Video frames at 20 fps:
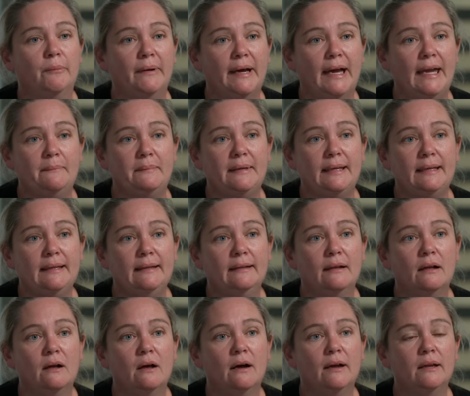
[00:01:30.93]
baby.
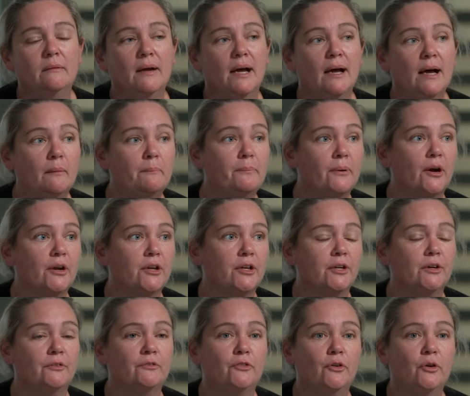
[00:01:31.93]
I am
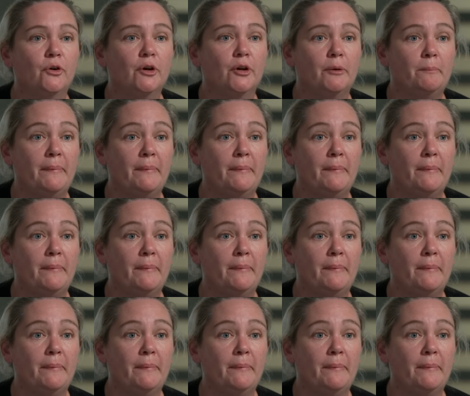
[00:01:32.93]
heartbroken for her